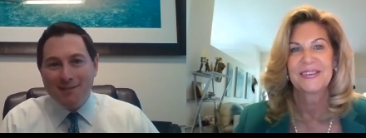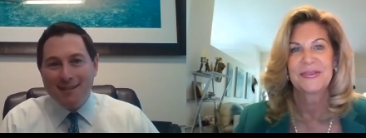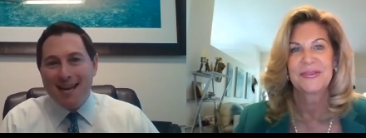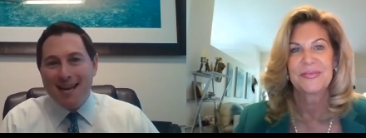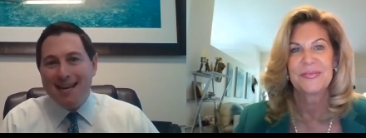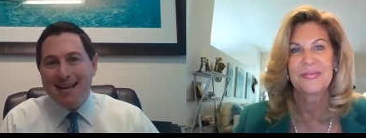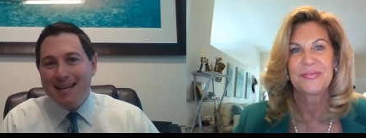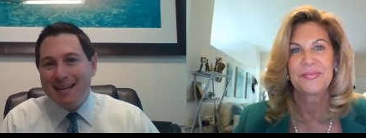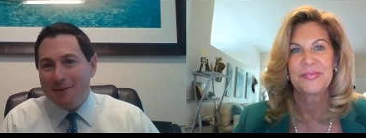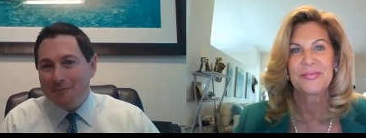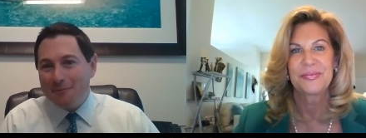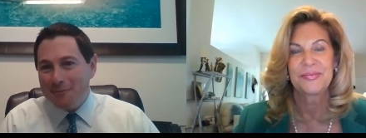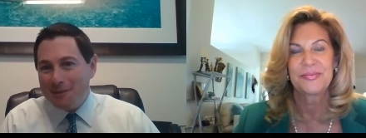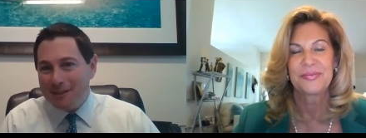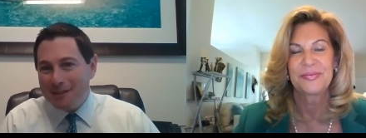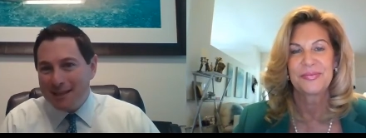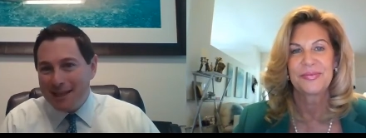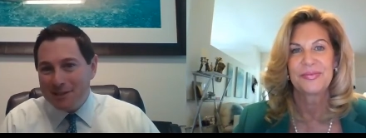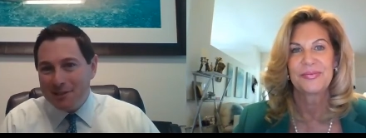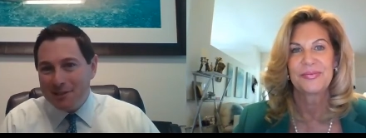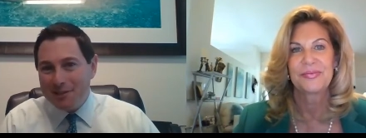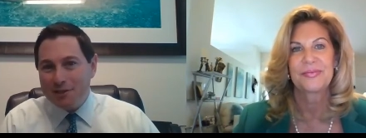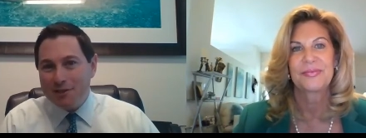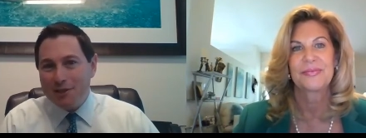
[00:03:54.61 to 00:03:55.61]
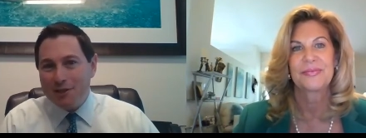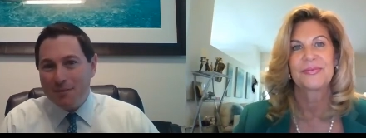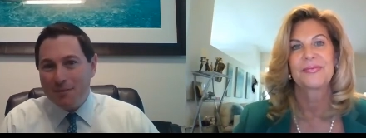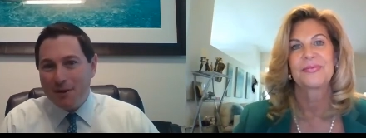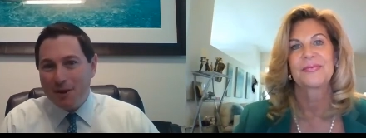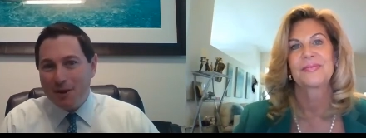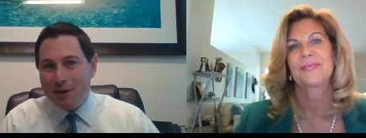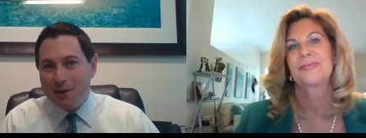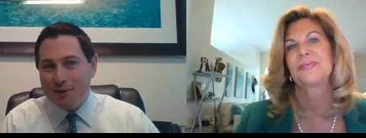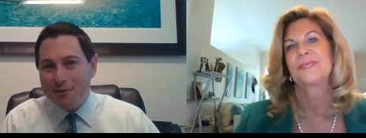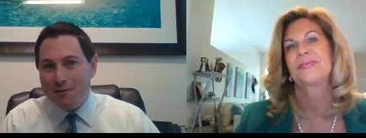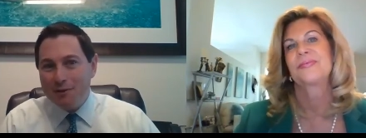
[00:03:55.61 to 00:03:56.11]
Speaker 1: dating, and relationship
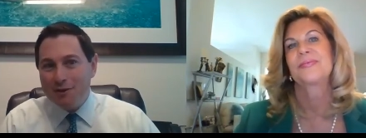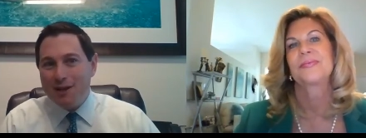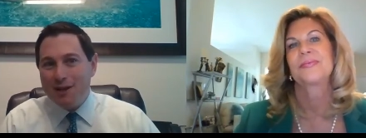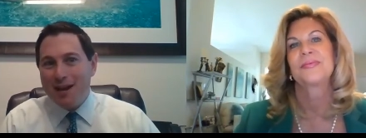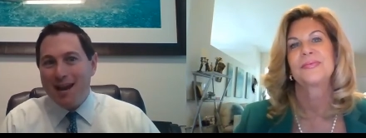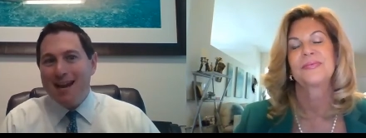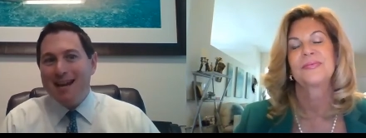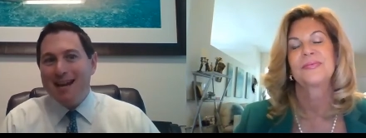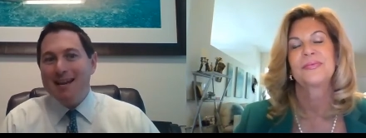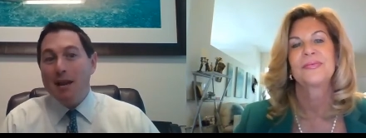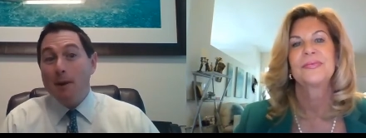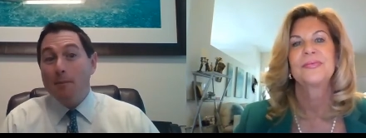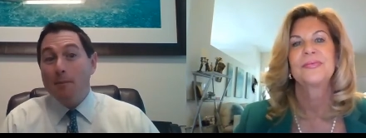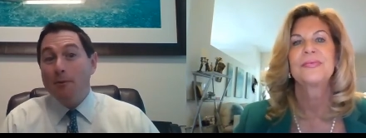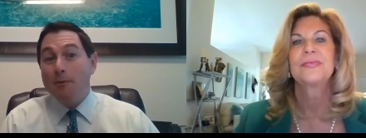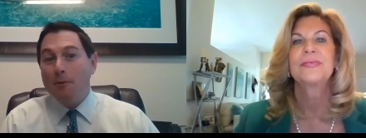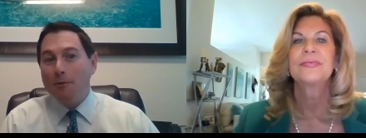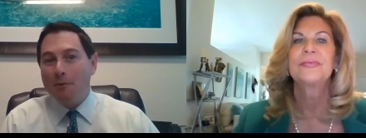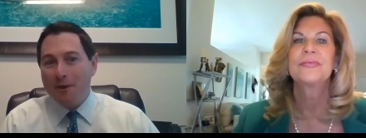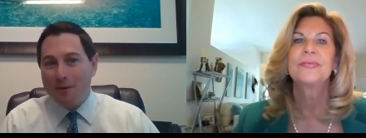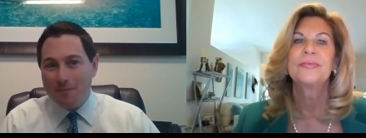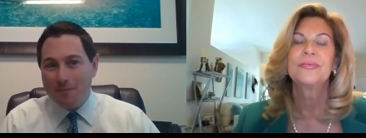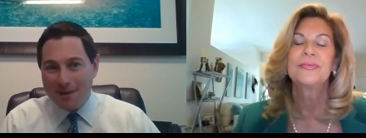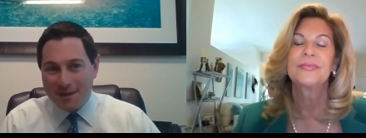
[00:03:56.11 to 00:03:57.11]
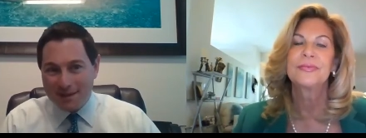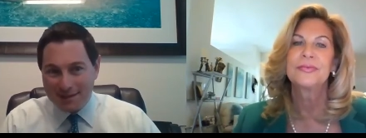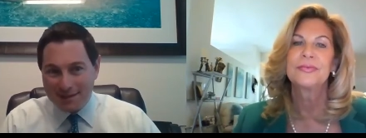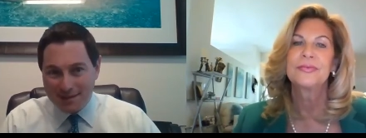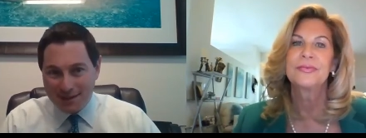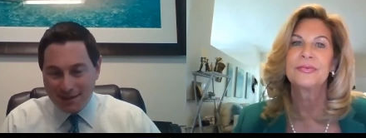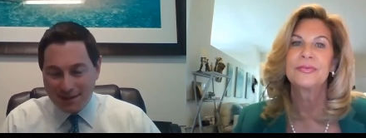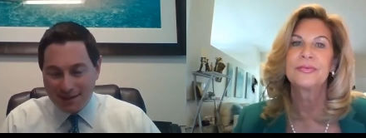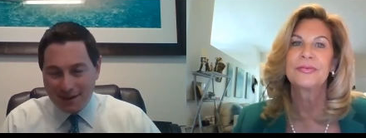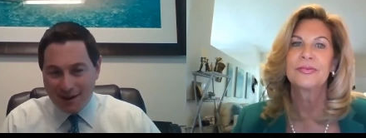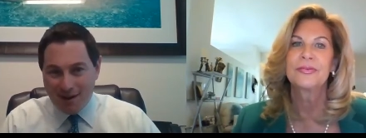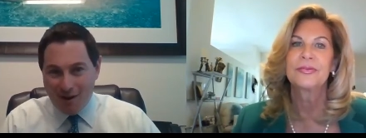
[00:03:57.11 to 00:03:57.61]
coach, a number one
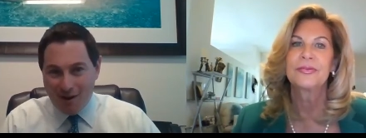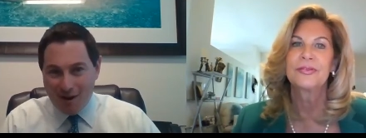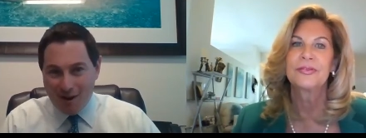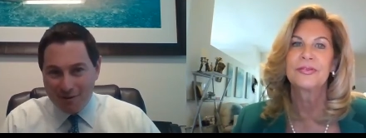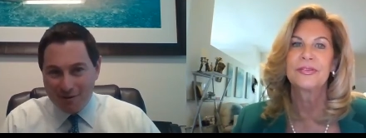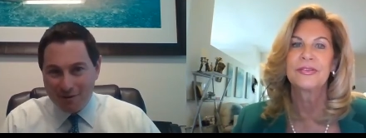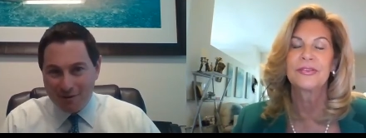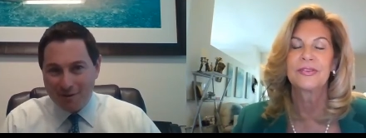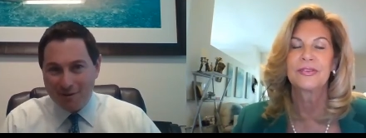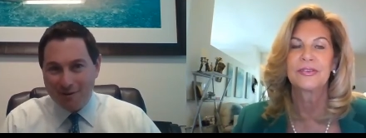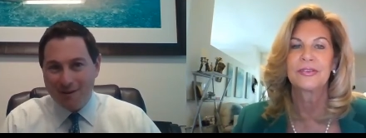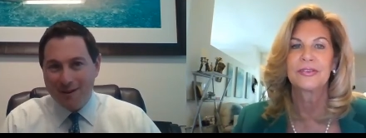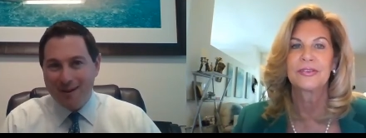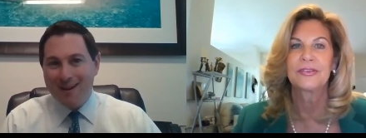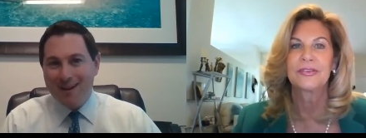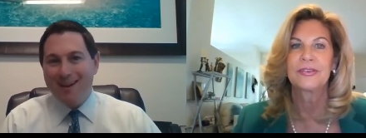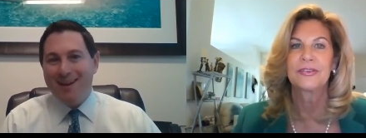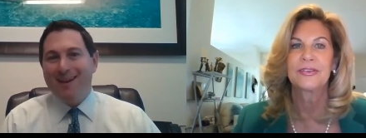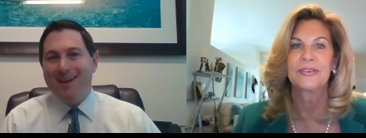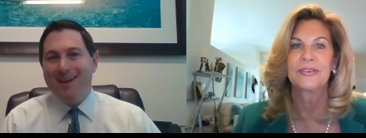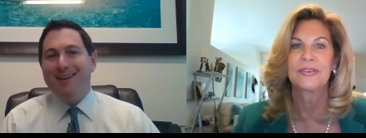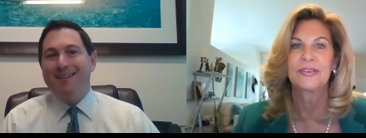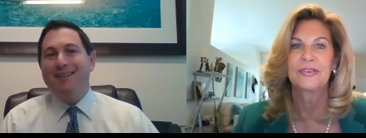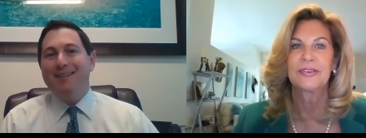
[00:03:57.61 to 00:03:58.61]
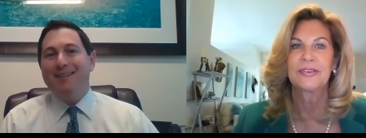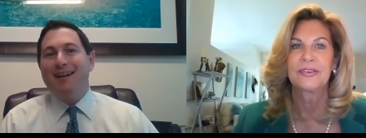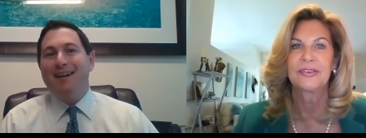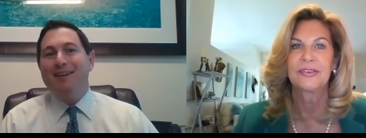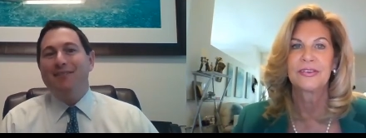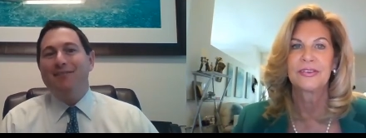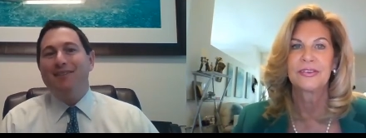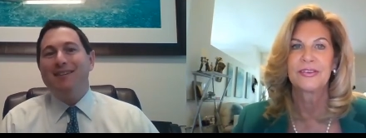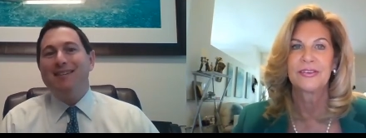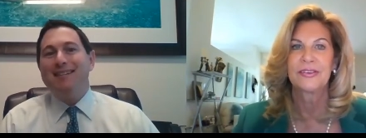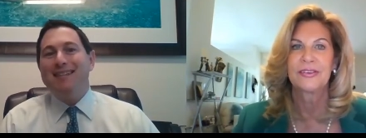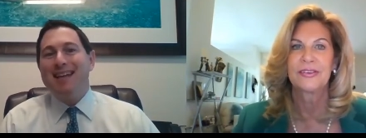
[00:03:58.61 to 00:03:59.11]
best-selling author, a life
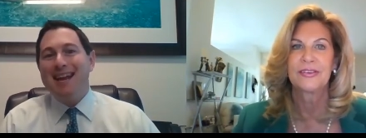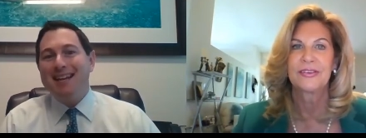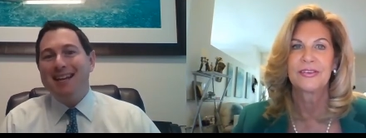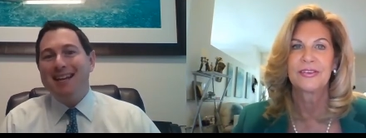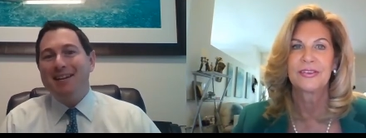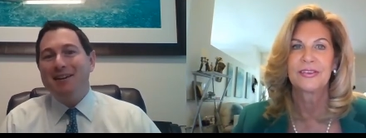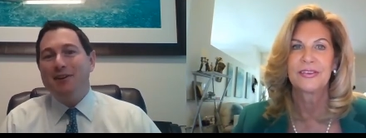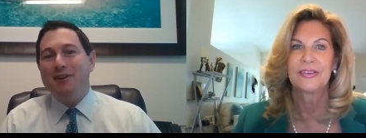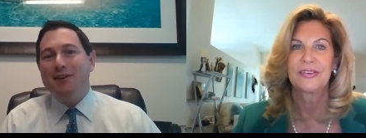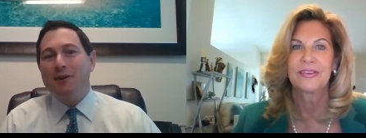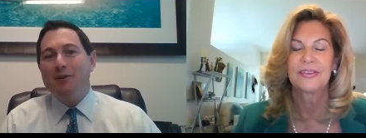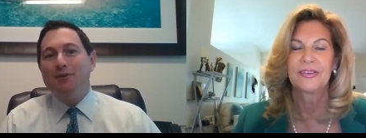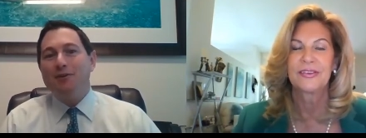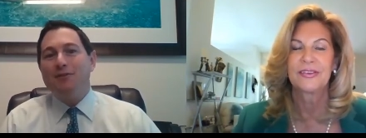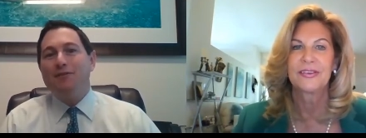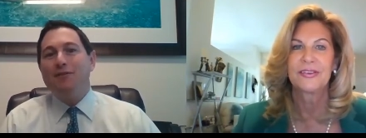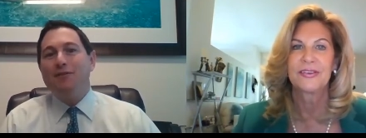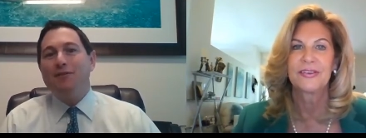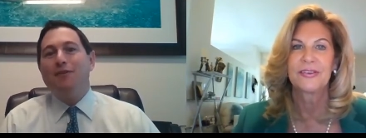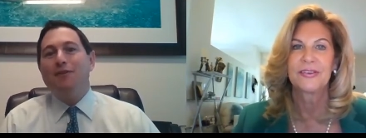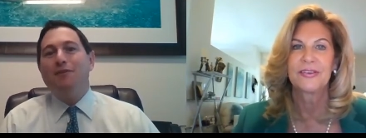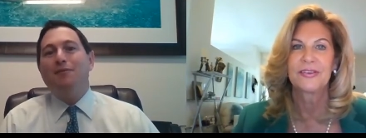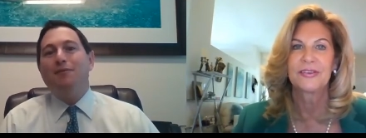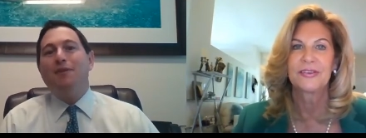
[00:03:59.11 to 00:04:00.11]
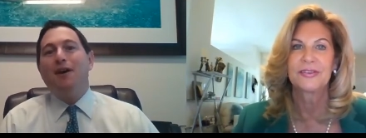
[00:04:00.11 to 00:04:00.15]
and dating coach for the